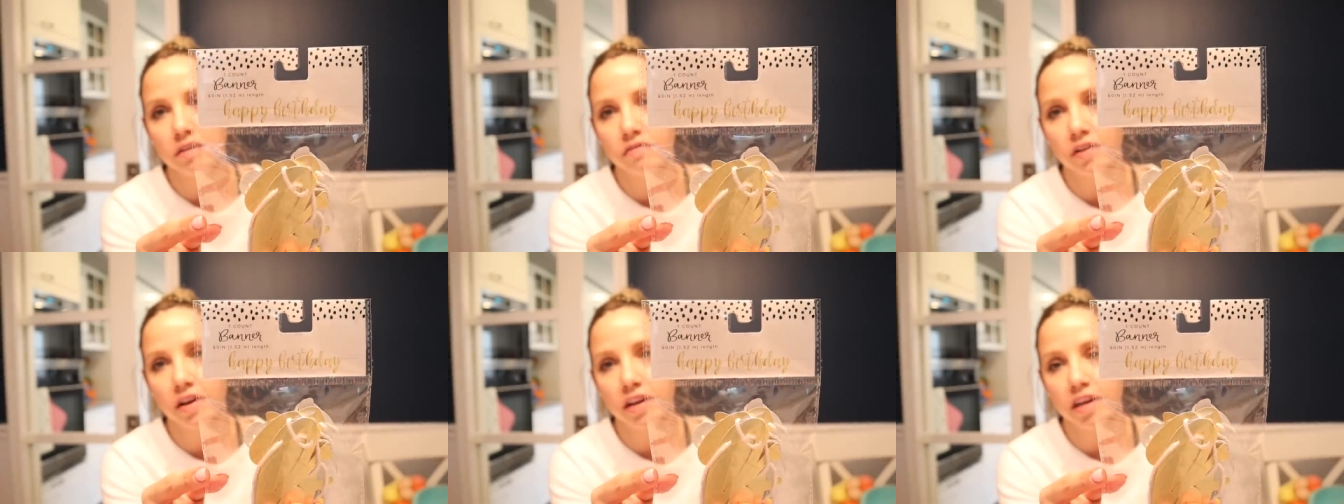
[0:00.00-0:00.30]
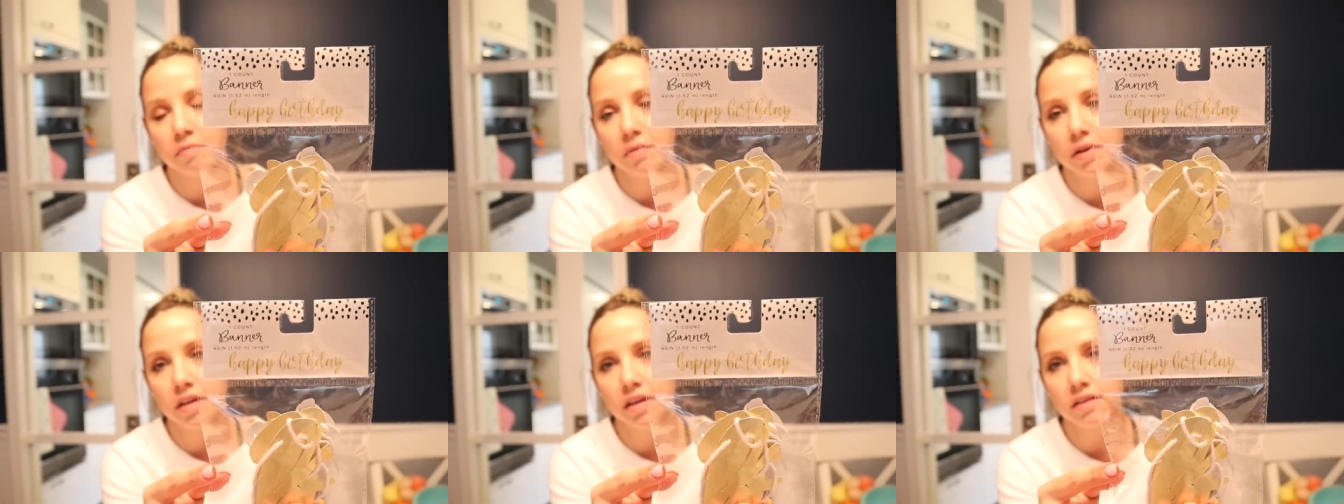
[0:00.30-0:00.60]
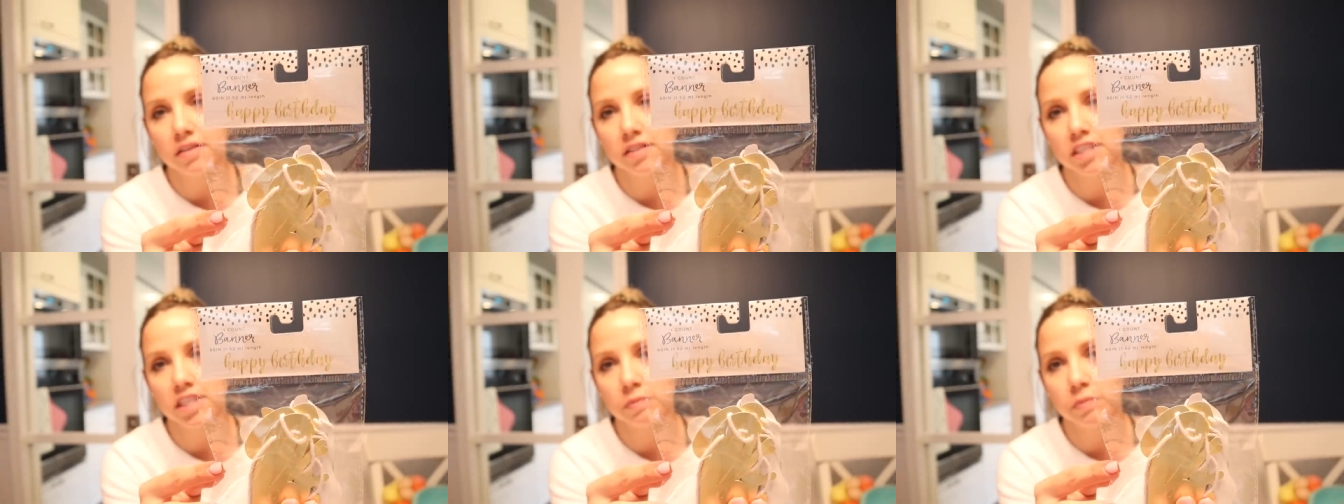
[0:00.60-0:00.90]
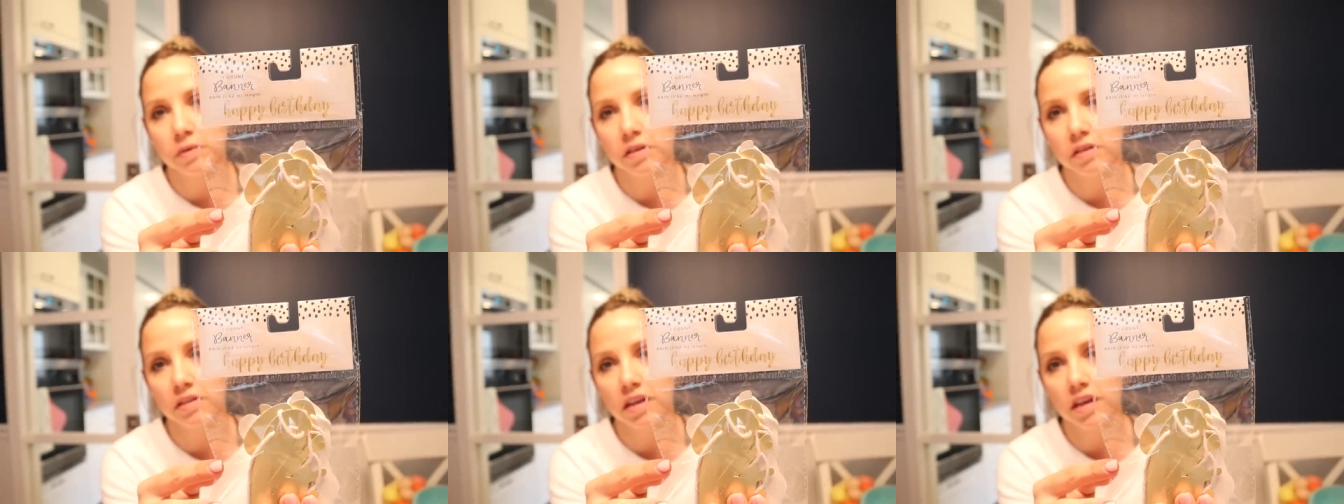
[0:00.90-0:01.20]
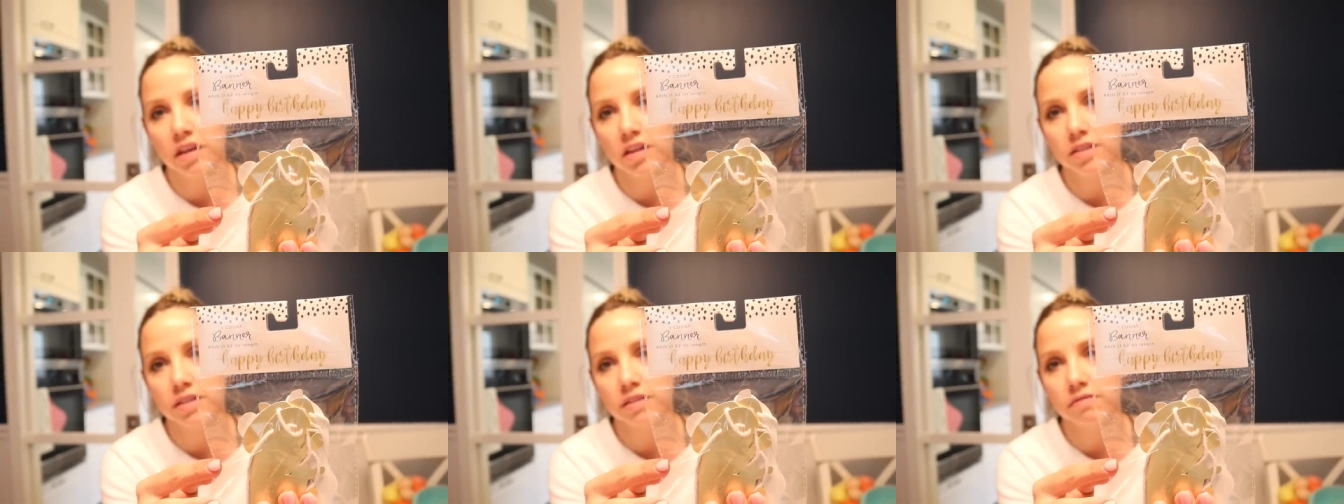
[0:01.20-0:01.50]
it for anybody else's
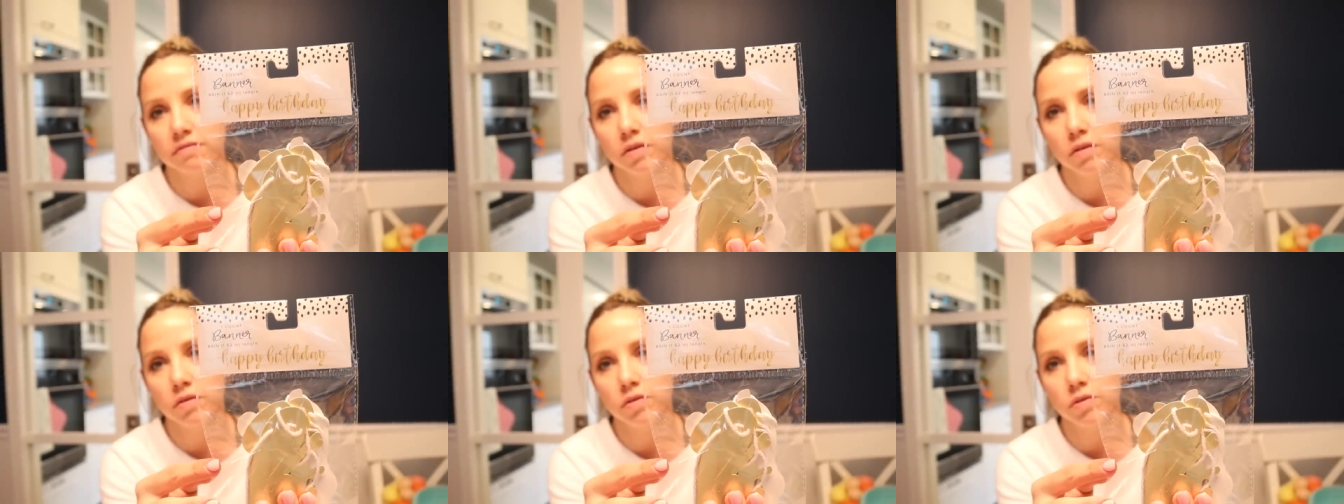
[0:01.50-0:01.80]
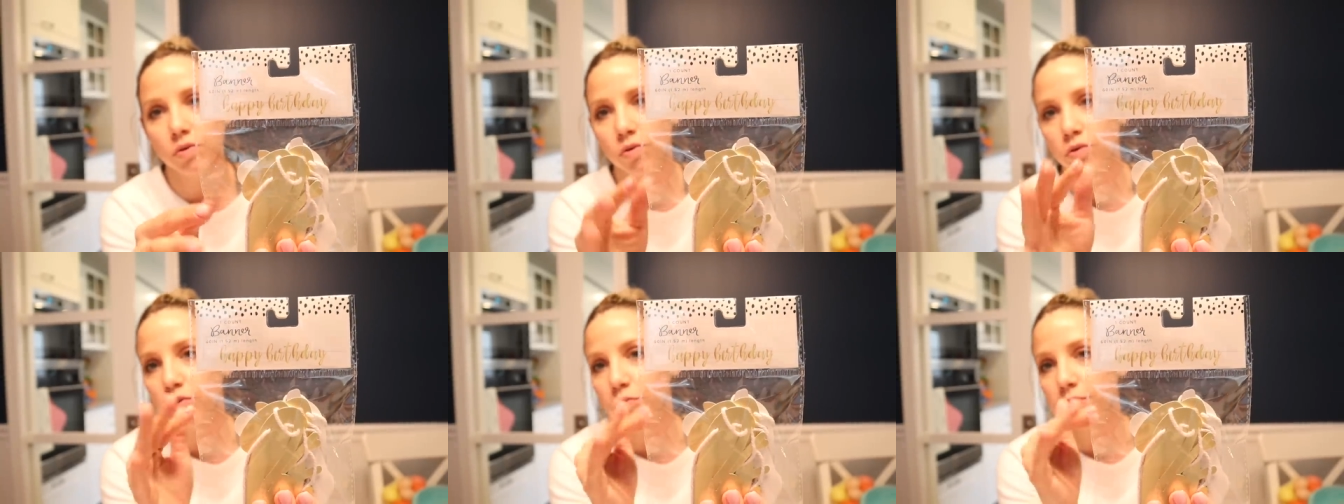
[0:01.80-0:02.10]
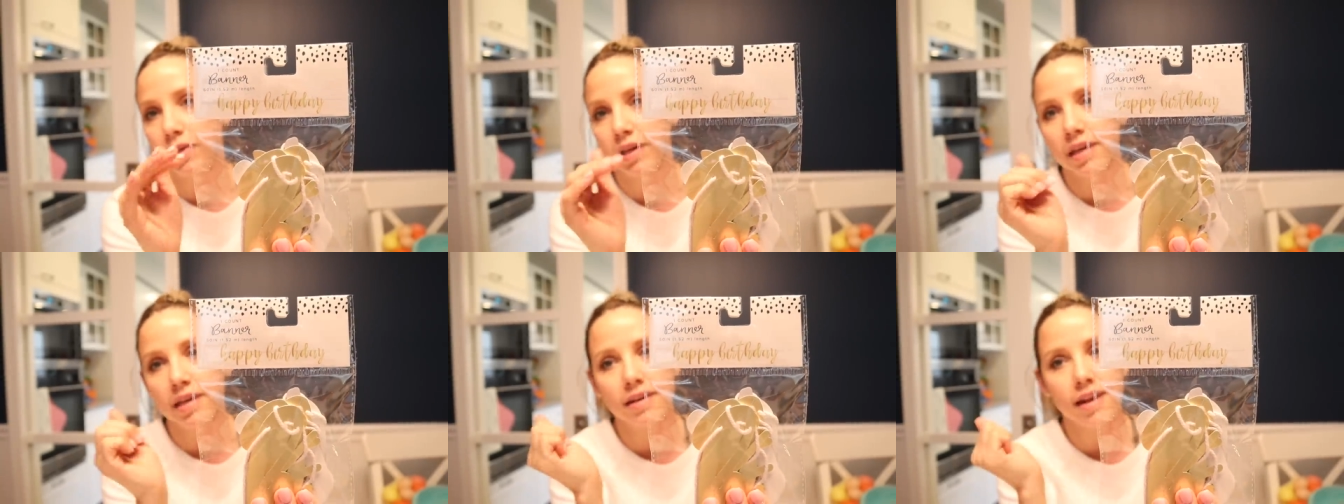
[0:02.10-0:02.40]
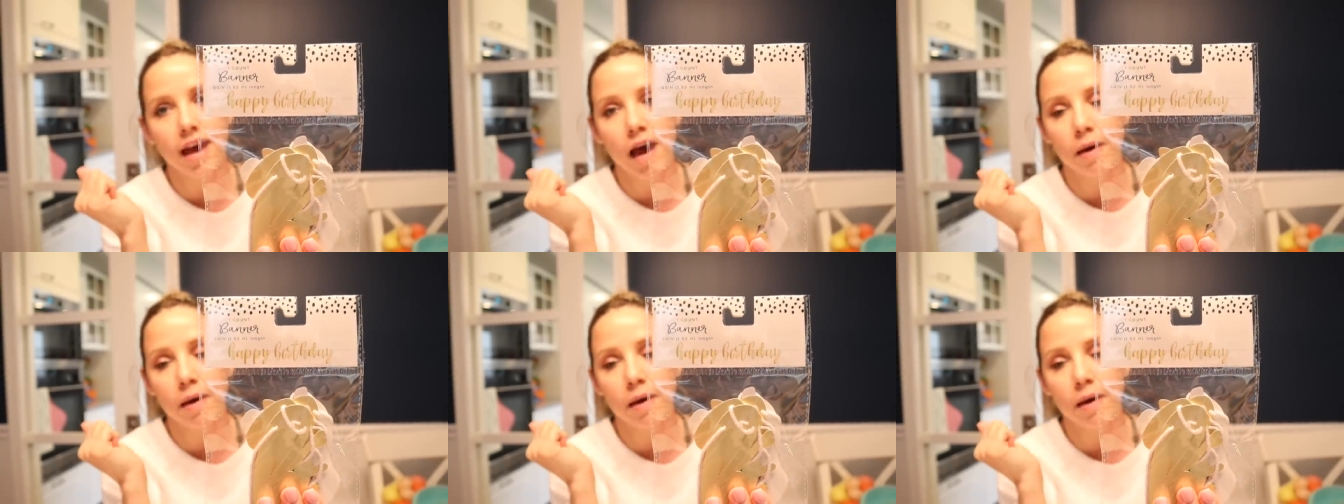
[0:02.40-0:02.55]
birthday. It's just rose gold plain